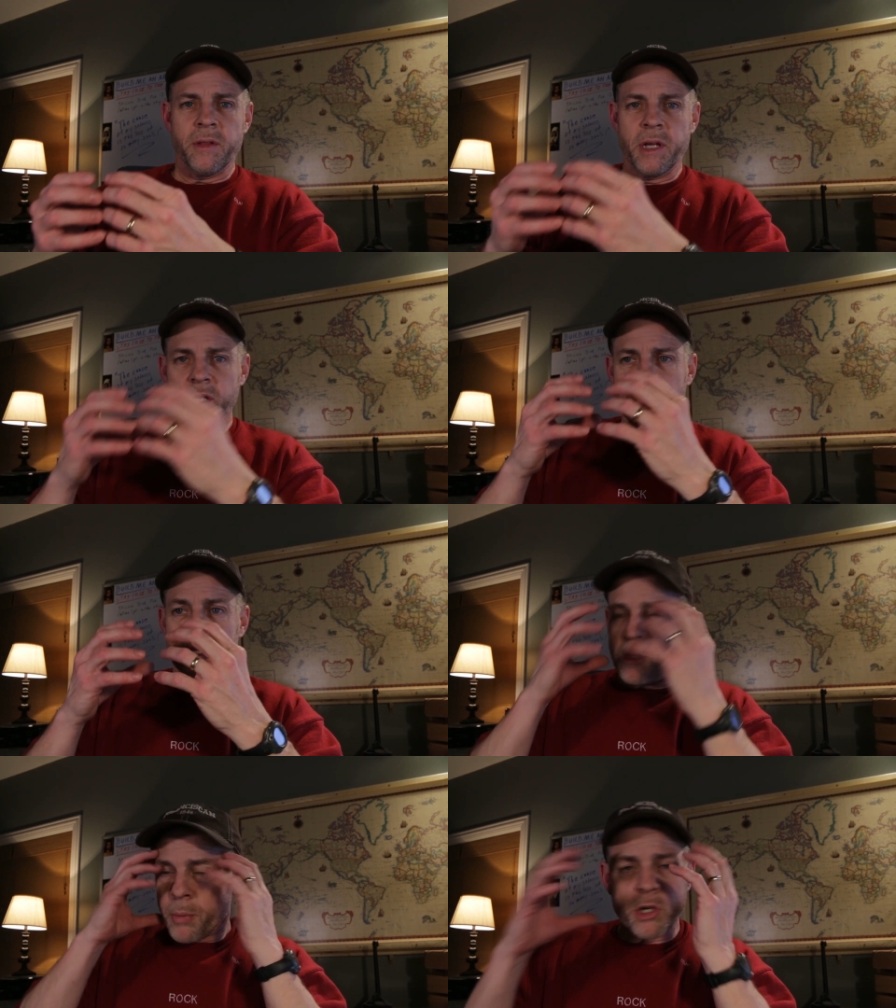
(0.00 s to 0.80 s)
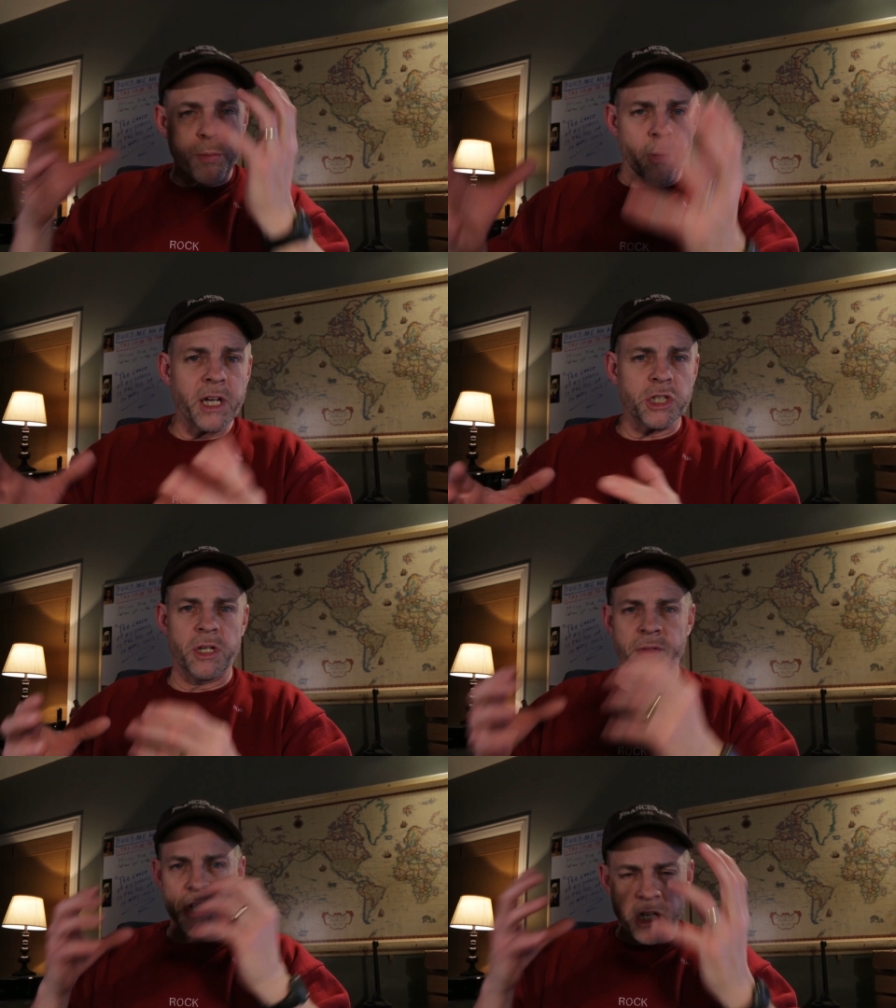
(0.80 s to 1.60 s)
the, the
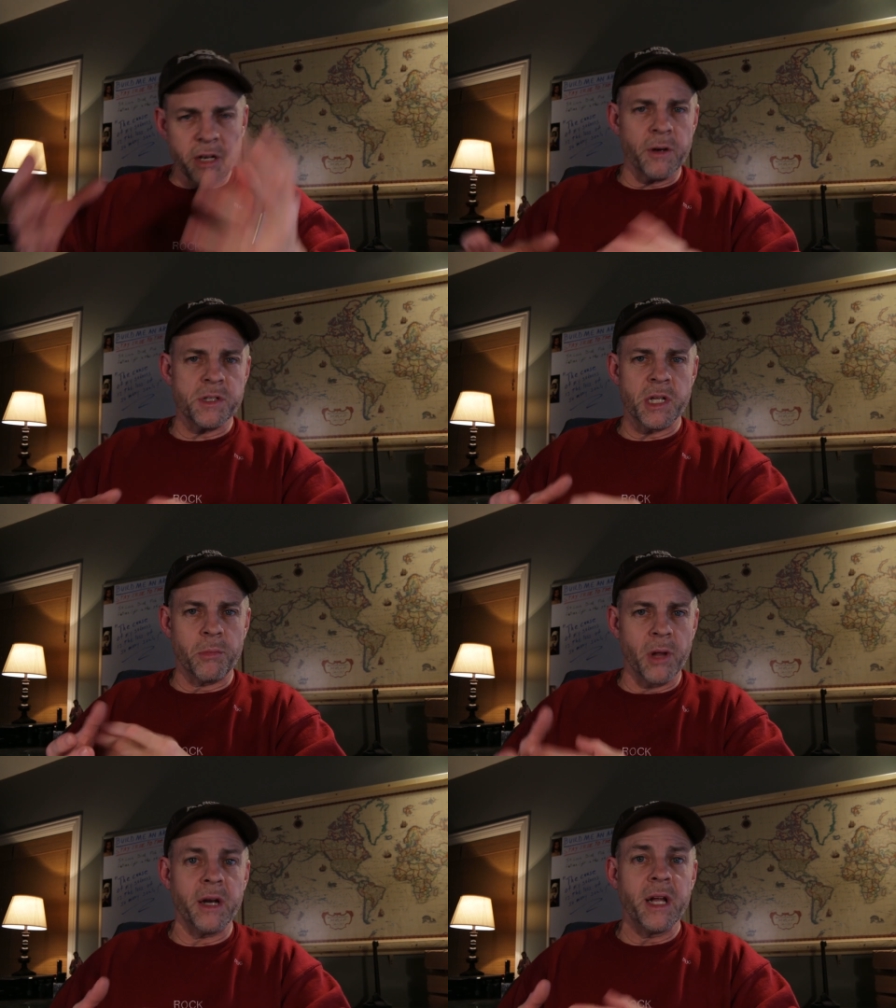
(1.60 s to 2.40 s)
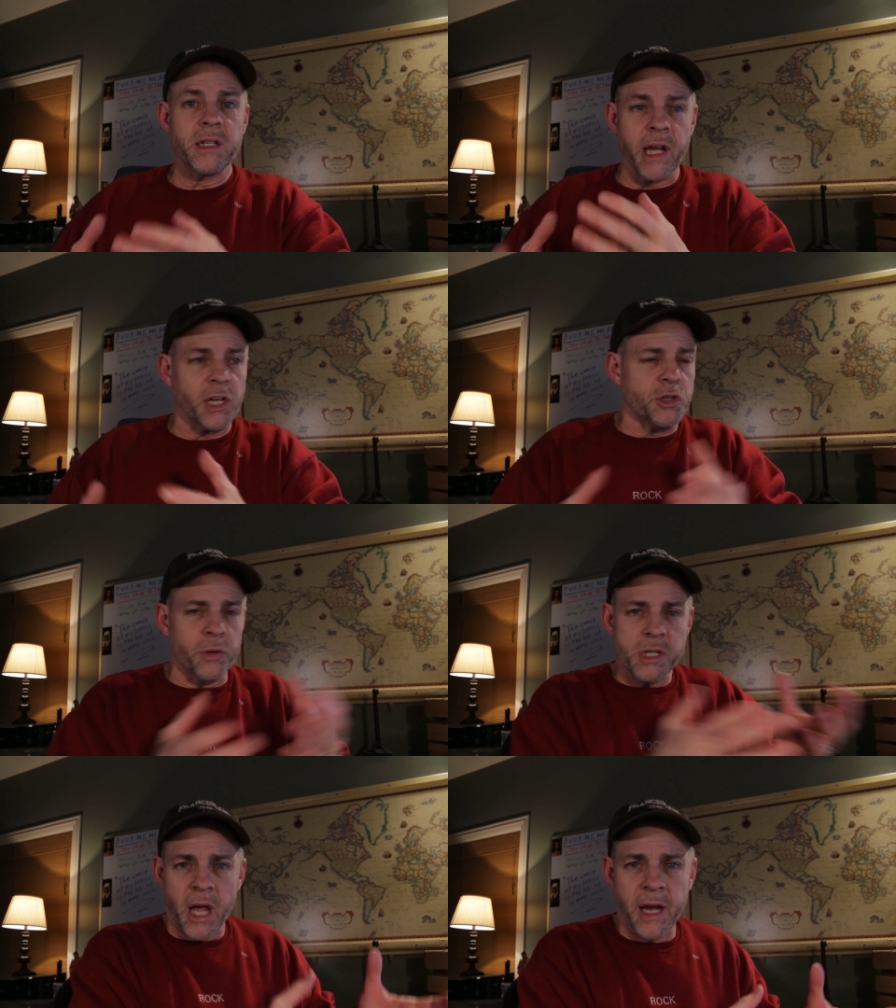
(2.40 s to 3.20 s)
perspiration and the tears and the blood taken
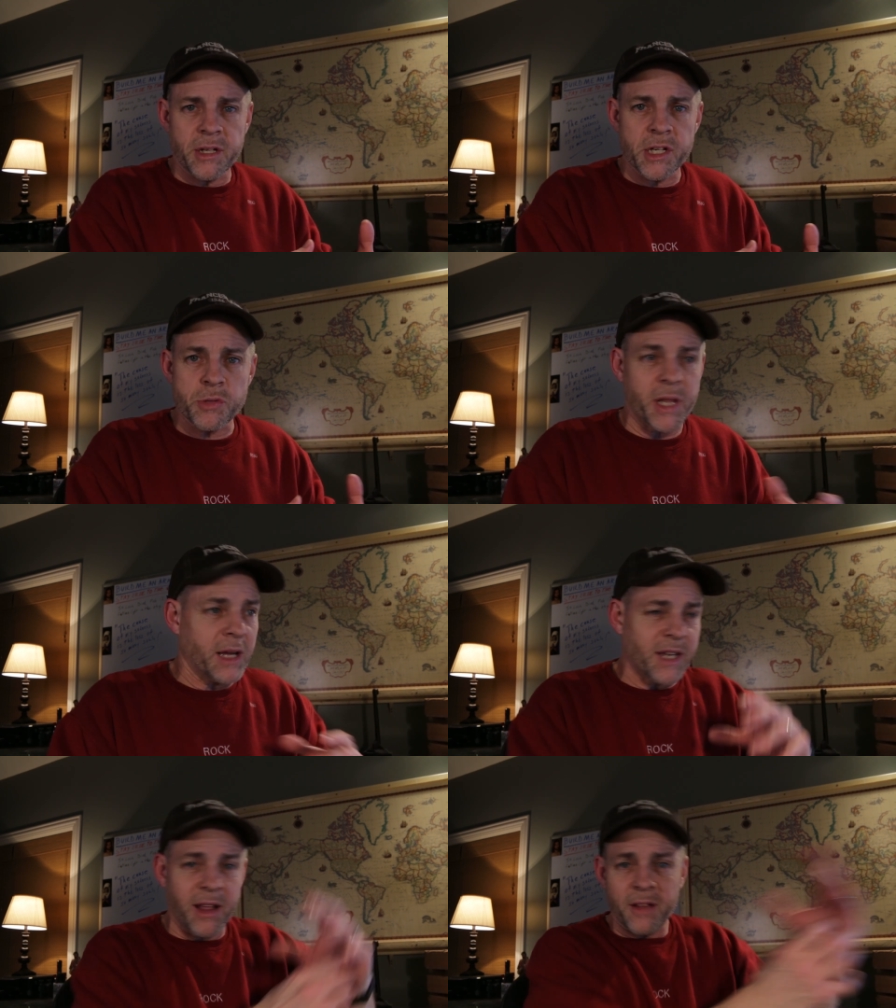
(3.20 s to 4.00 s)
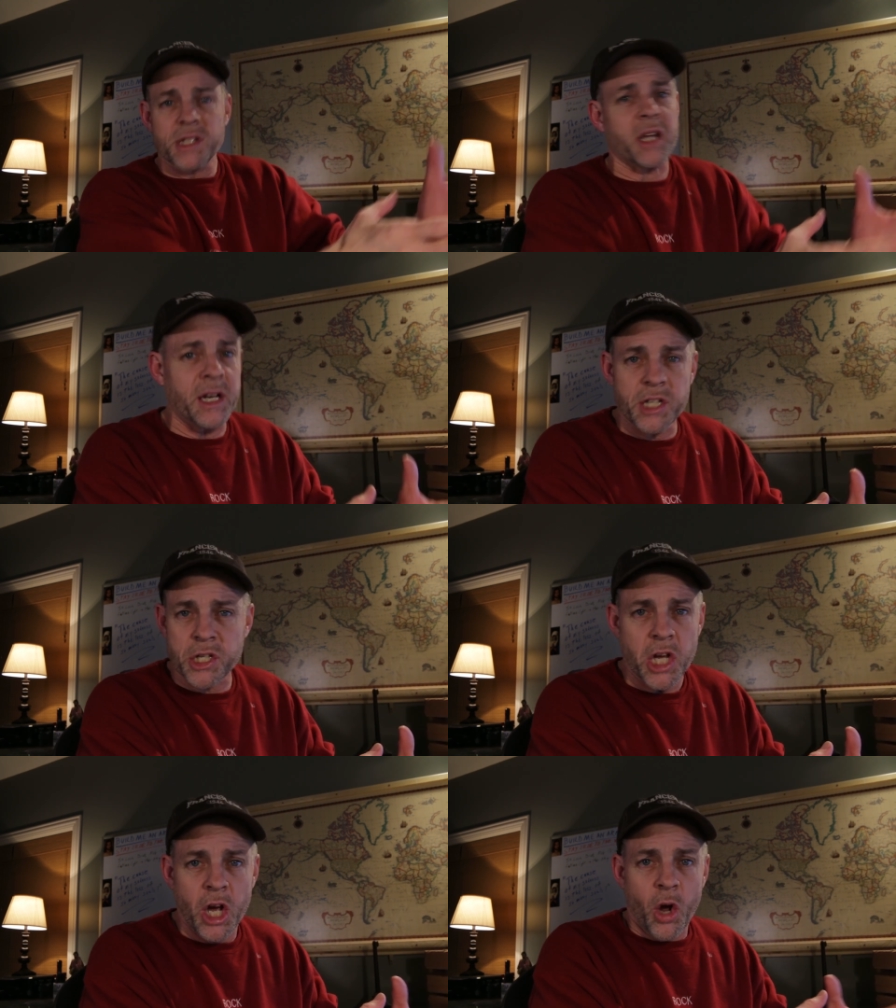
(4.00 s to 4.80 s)
to a scientist without telling the
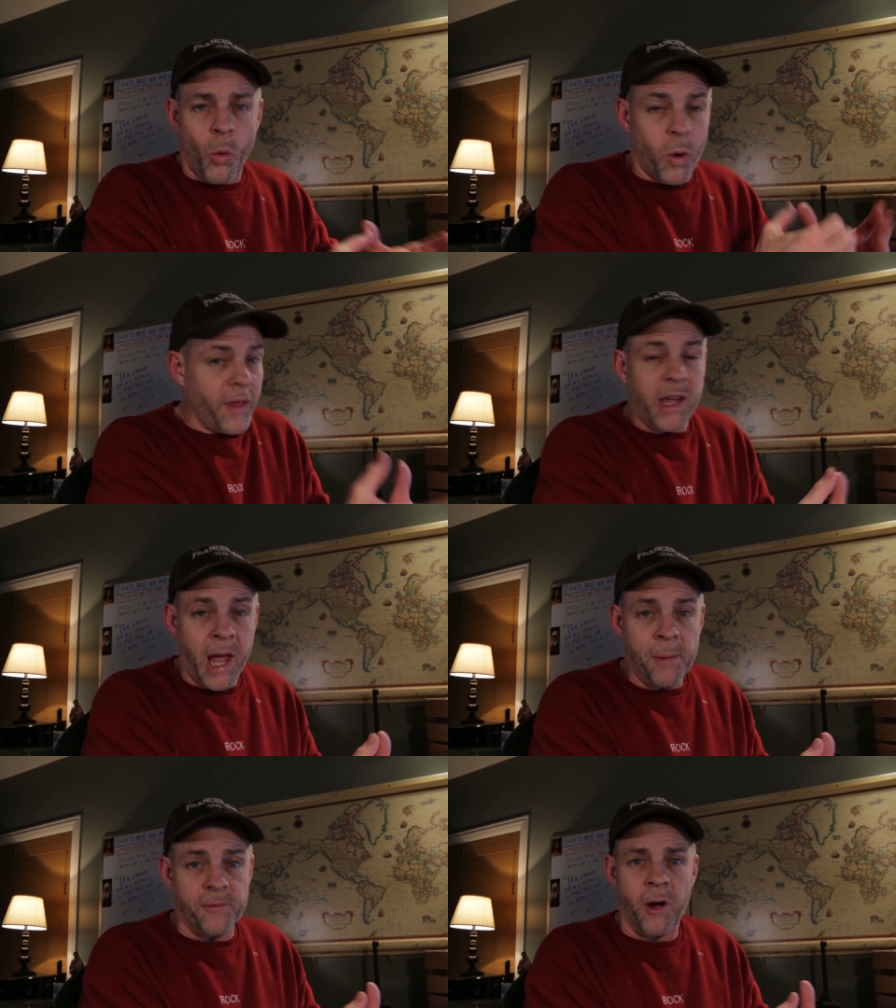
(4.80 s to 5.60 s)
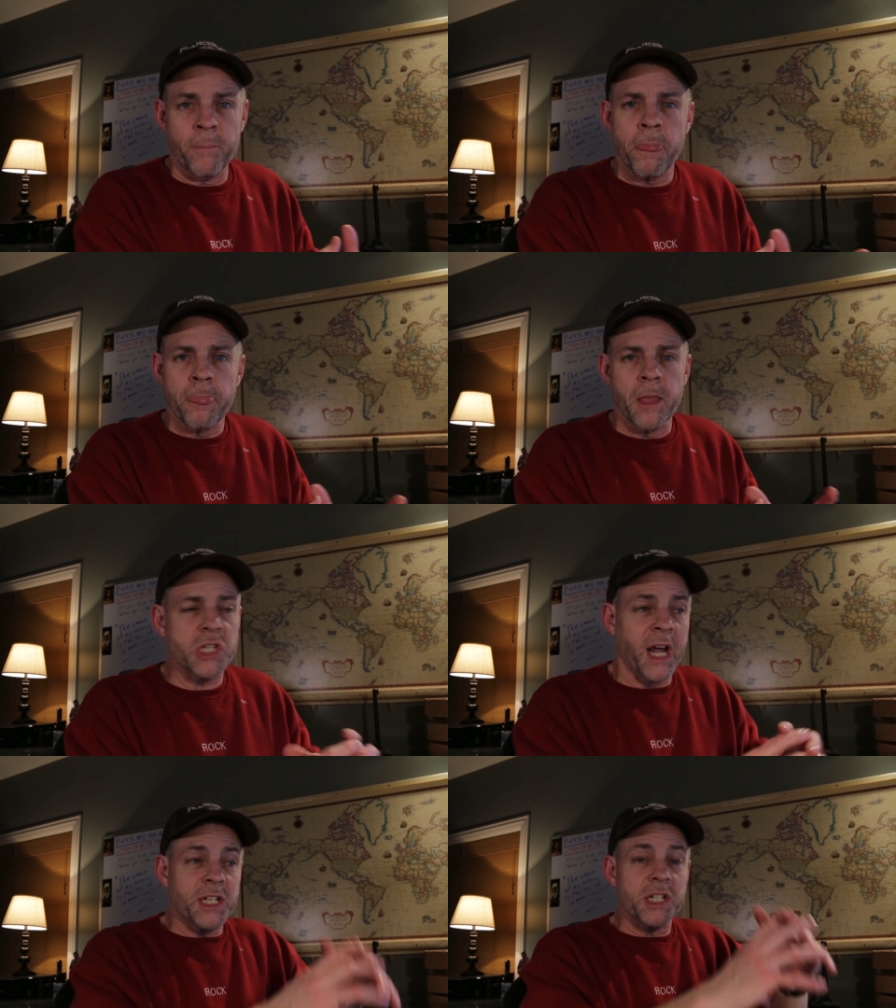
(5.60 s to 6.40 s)
scientist where they came from. The
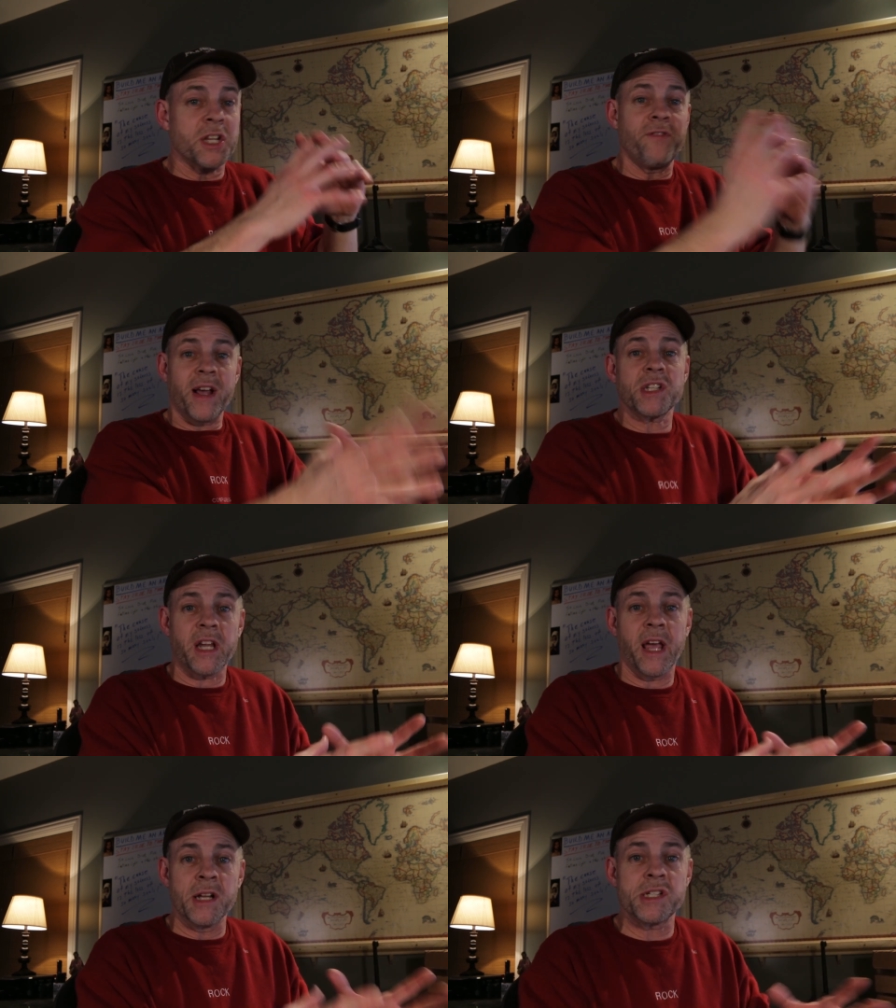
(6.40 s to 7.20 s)
scientist investigated